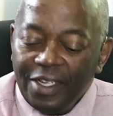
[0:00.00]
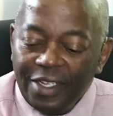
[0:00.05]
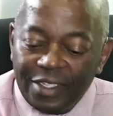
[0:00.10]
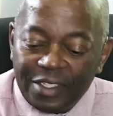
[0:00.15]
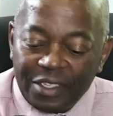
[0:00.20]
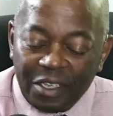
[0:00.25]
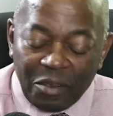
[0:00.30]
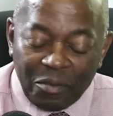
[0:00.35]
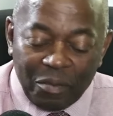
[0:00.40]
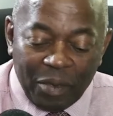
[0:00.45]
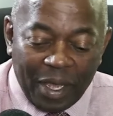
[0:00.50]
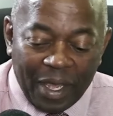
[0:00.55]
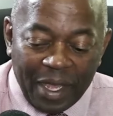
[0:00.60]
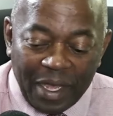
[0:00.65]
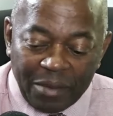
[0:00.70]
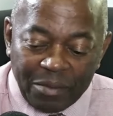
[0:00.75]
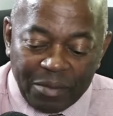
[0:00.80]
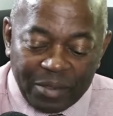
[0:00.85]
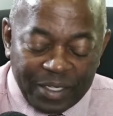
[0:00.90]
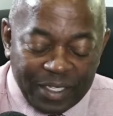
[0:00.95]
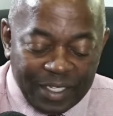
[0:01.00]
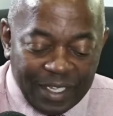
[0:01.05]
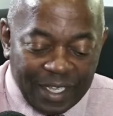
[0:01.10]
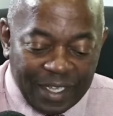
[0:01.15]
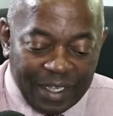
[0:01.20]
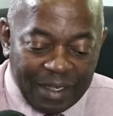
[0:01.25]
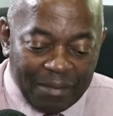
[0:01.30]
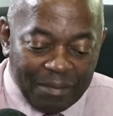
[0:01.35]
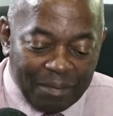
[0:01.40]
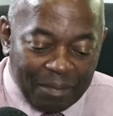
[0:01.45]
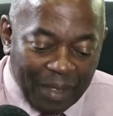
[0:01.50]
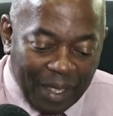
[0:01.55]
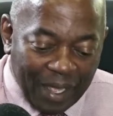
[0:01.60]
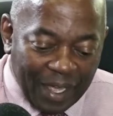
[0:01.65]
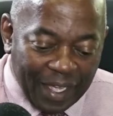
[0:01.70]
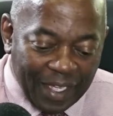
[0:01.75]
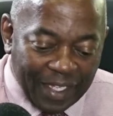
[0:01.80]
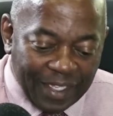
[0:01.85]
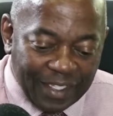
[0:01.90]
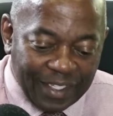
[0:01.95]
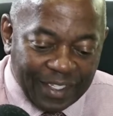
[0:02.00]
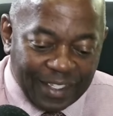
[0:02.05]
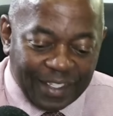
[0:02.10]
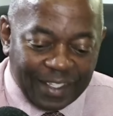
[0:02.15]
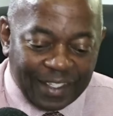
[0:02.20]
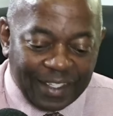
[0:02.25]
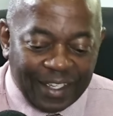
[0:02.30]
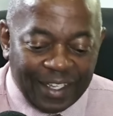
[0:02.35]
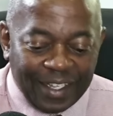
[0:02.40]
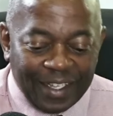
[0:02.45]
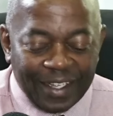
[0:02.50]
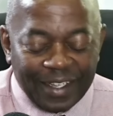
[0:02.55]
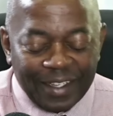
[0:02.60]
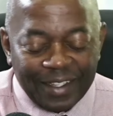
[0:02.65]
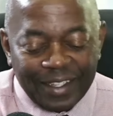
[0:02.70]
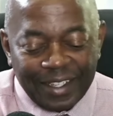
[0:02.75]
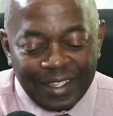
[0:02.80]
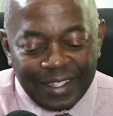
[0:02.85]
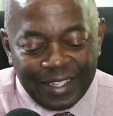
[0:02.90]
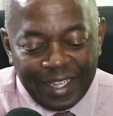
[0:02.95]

So perhaps as the